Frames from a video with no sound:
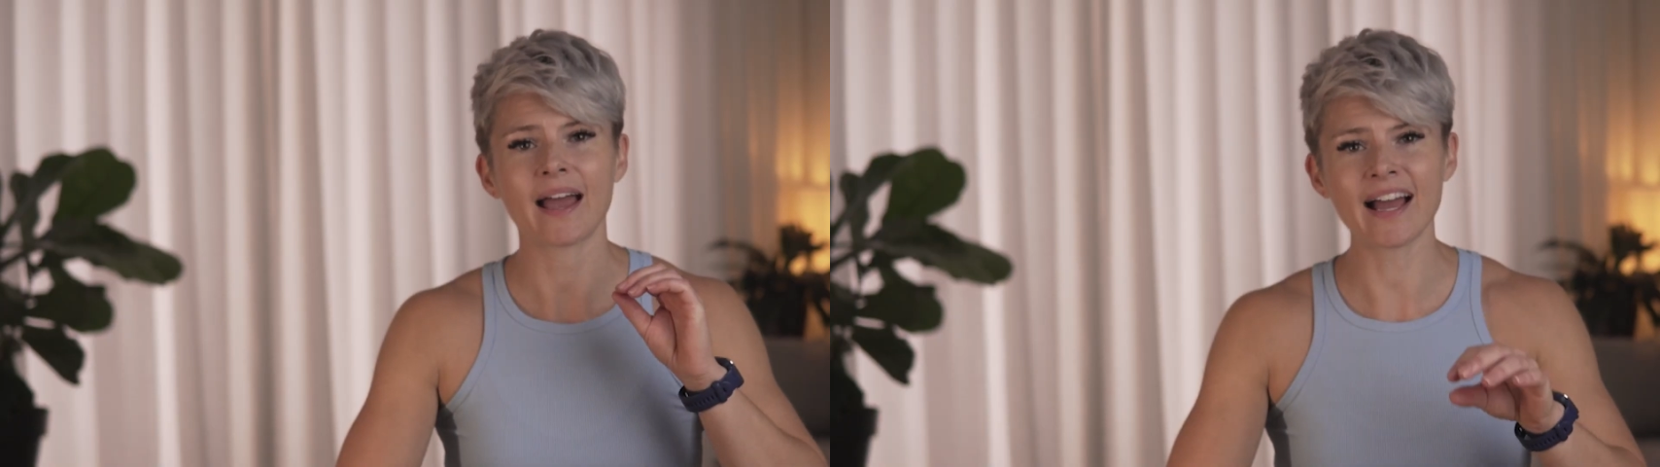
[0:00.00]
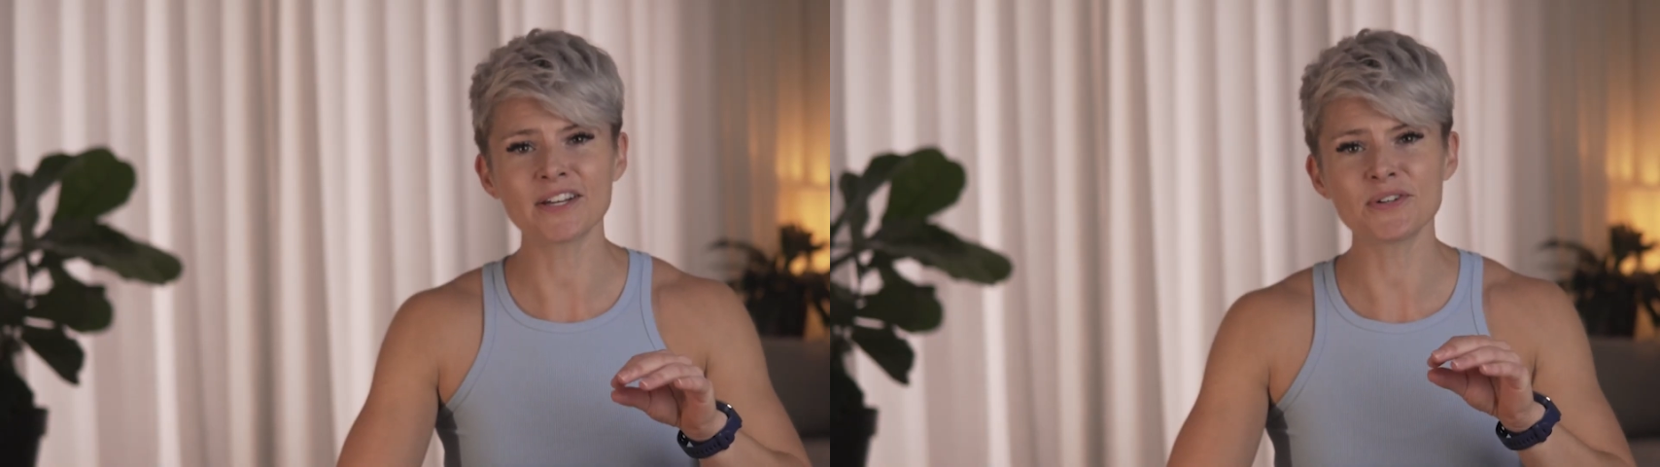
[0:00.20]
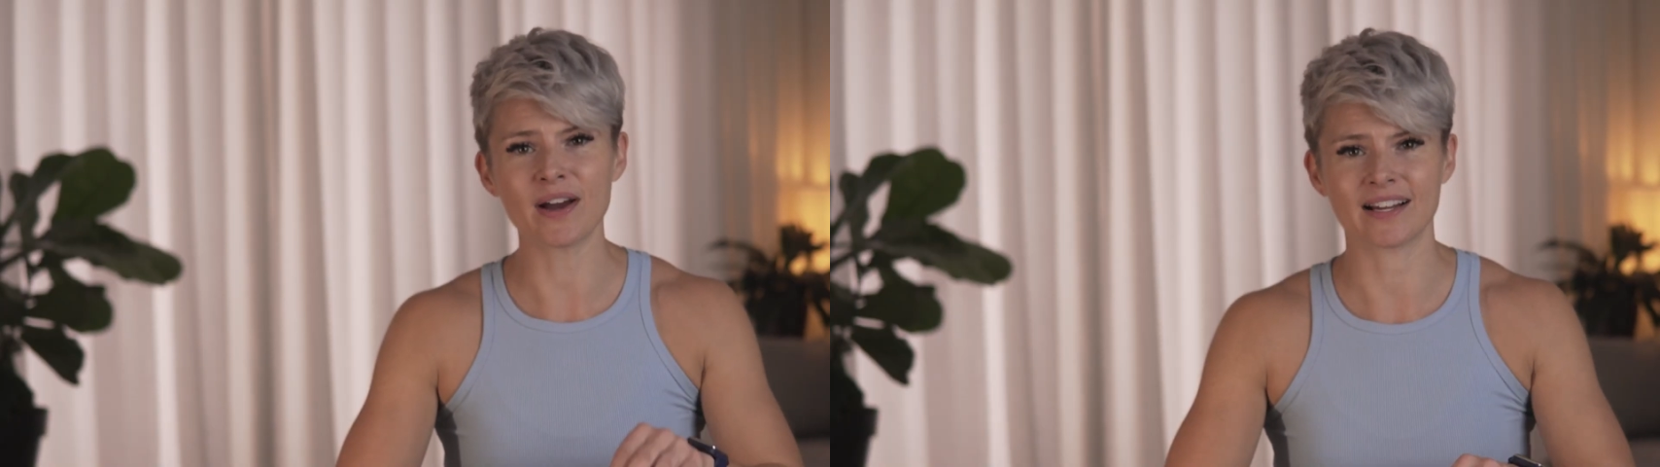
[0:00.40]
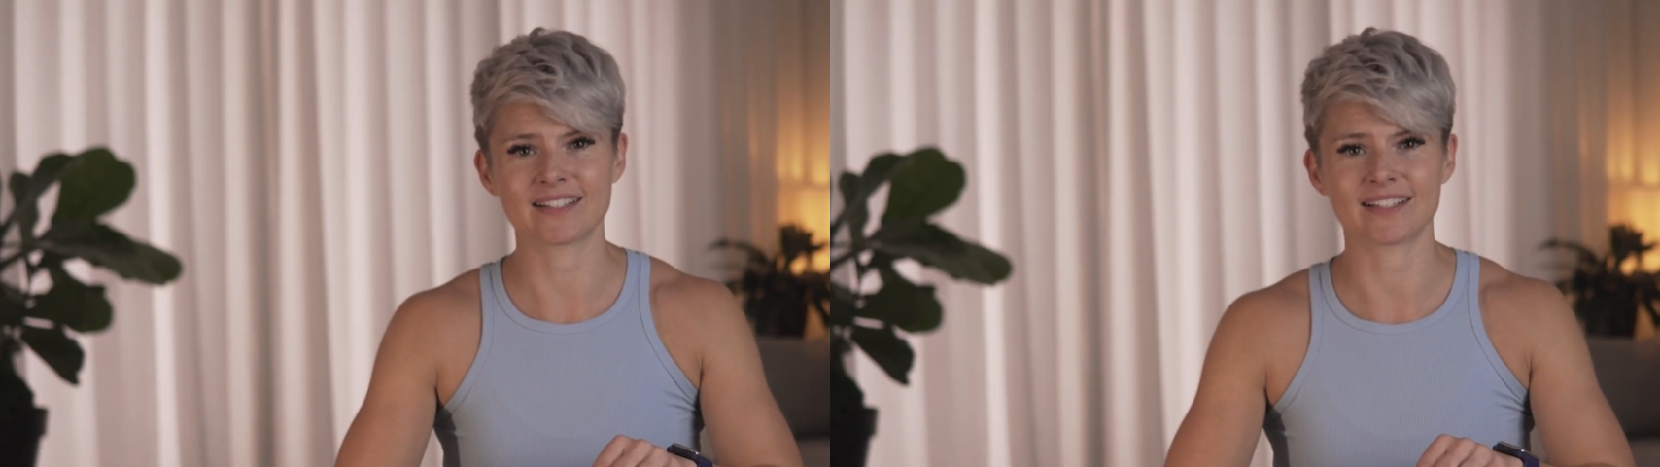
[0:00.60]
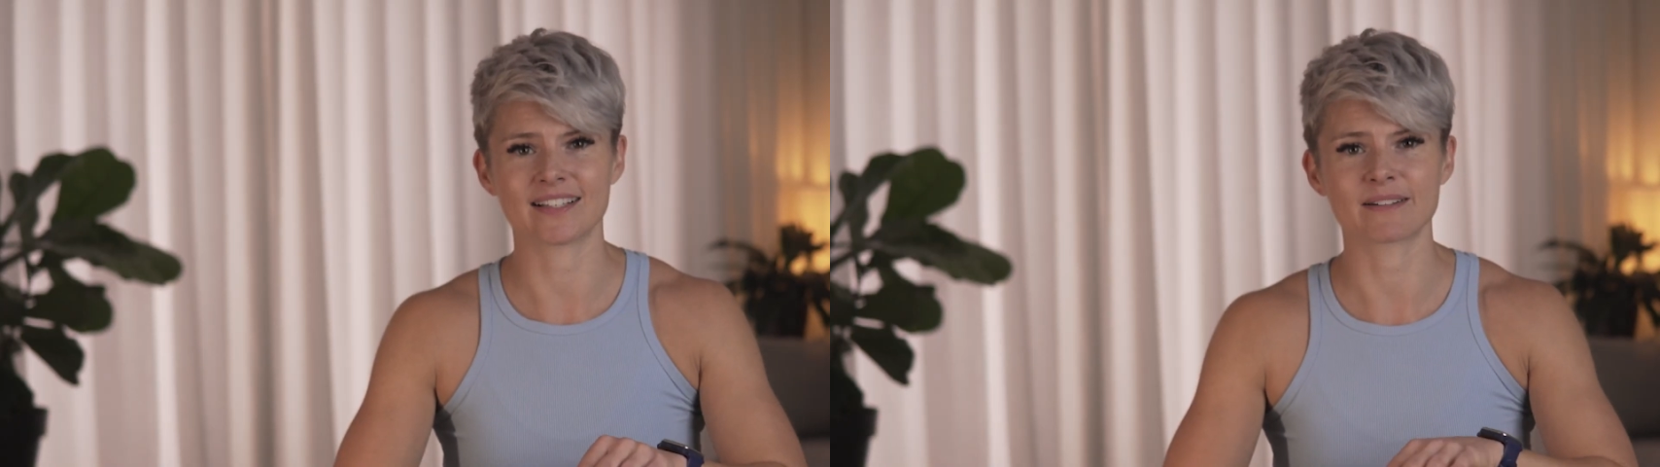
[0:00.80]
Add your
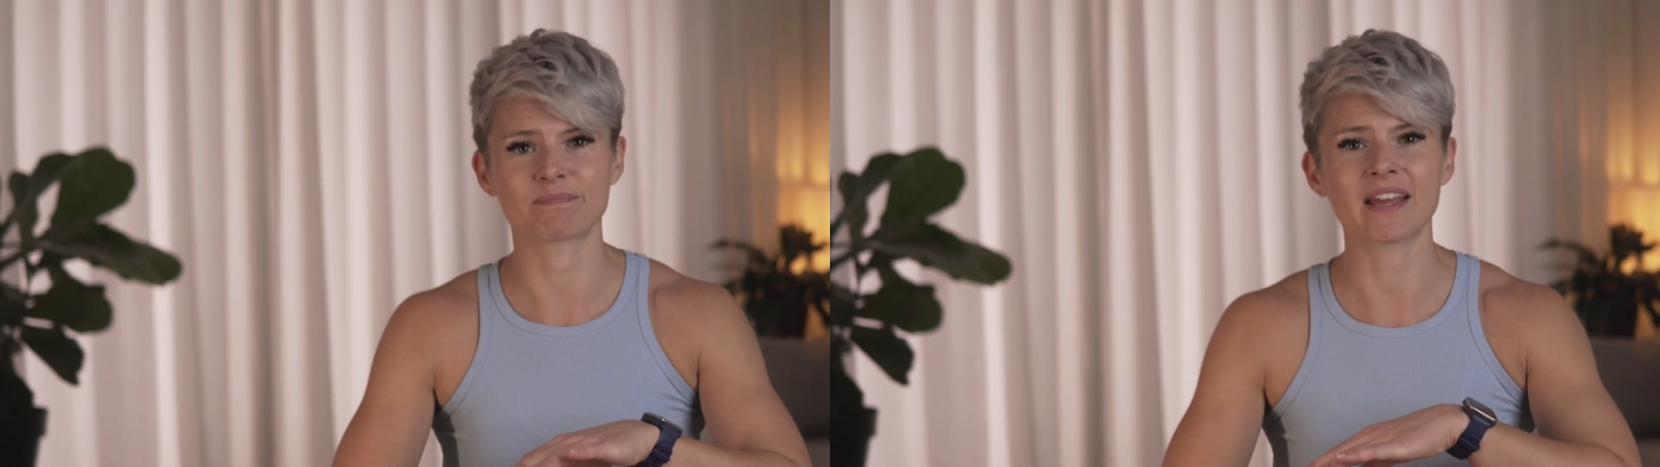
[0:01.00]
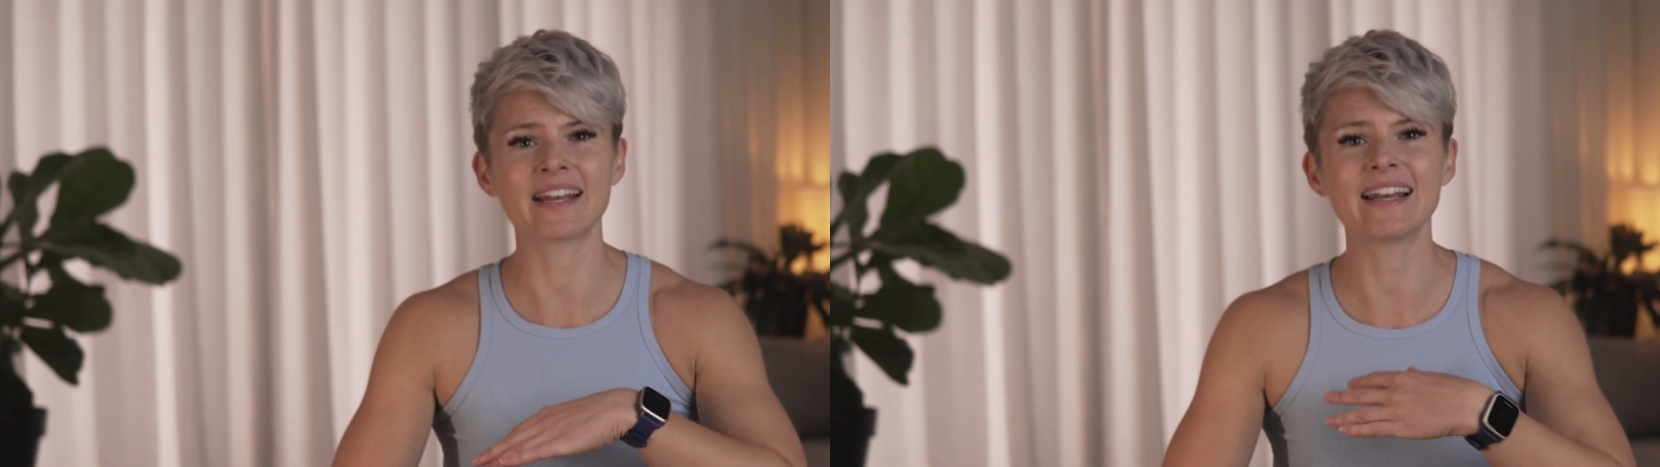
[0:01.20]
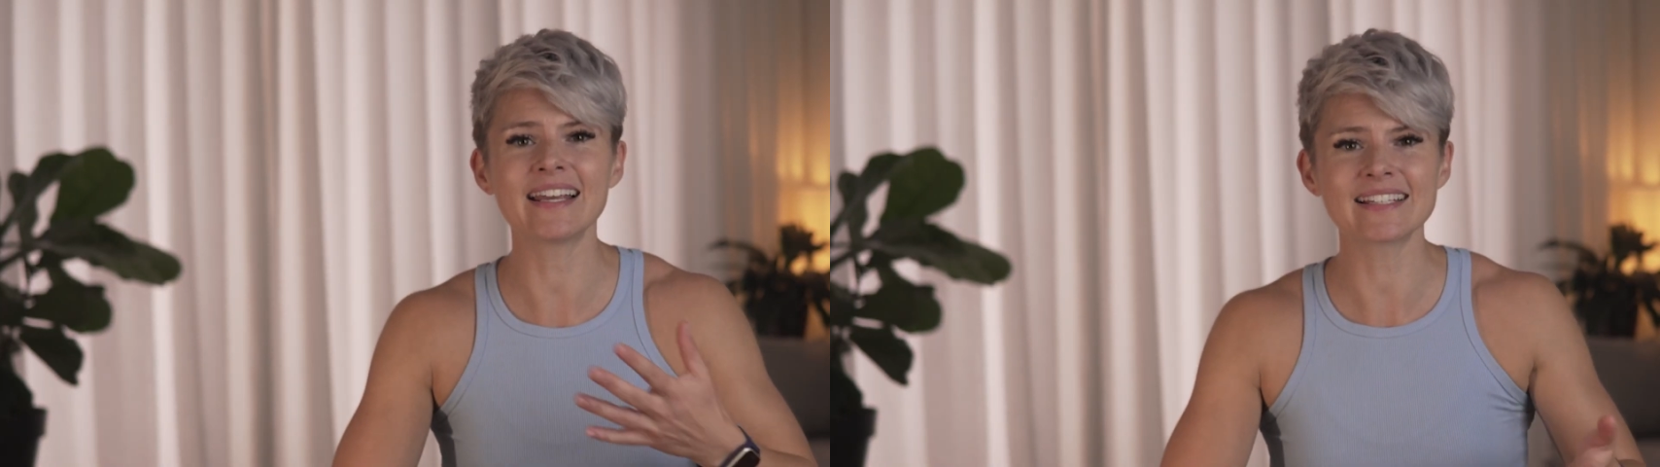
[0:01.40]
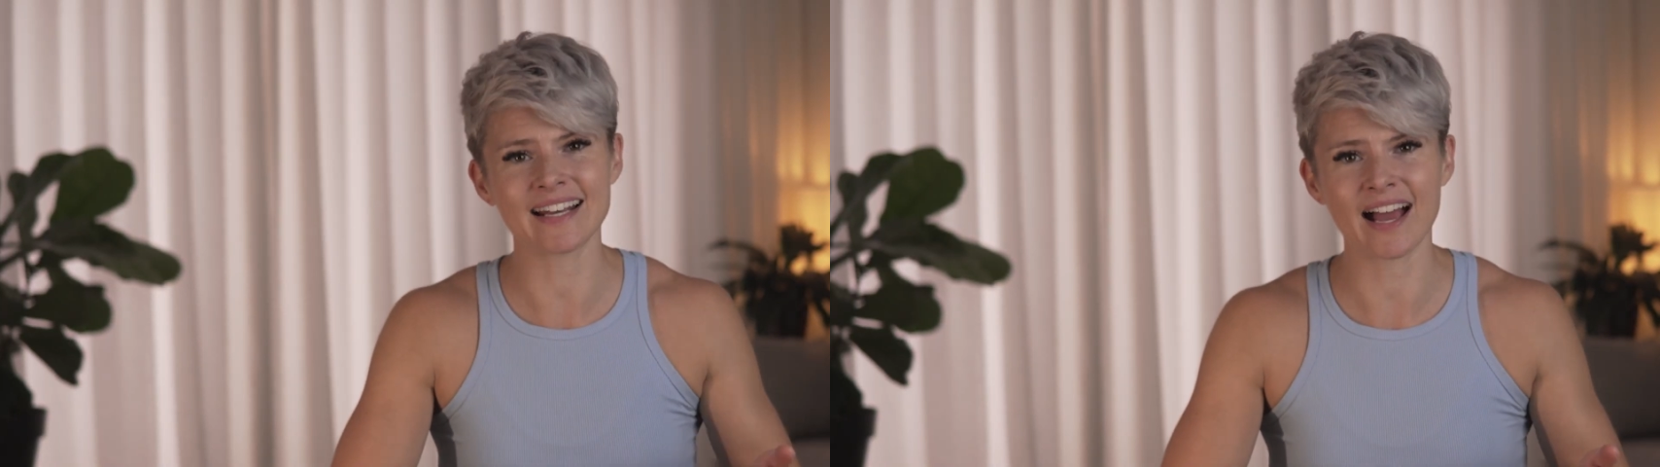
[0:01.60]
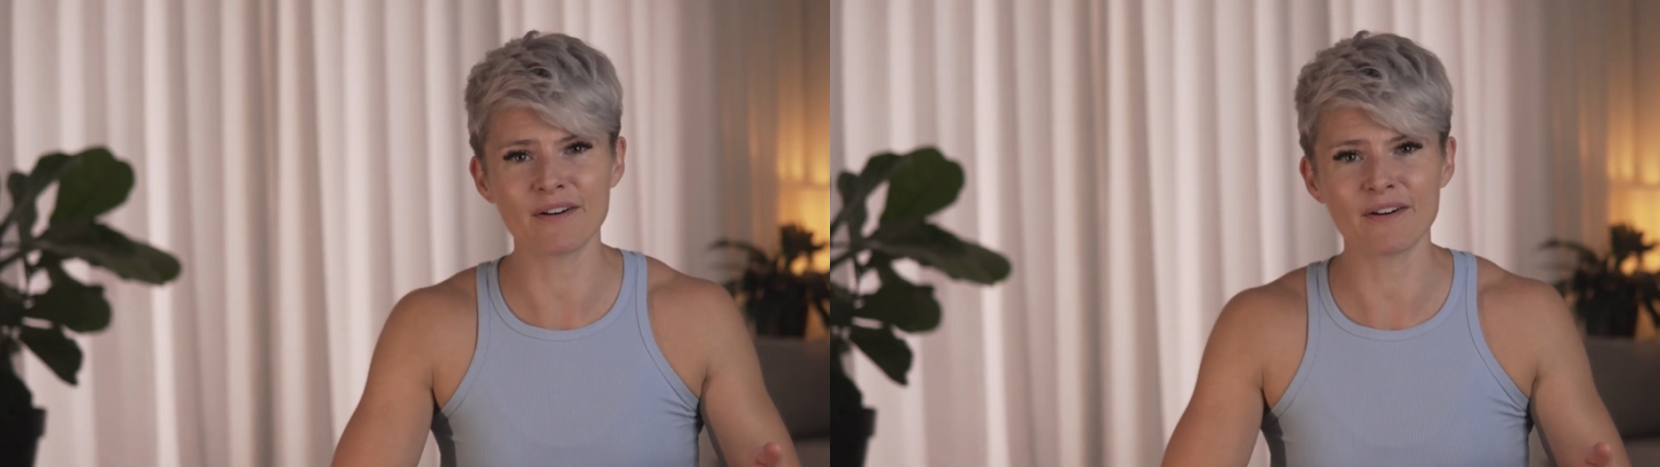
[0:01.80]
answers and listen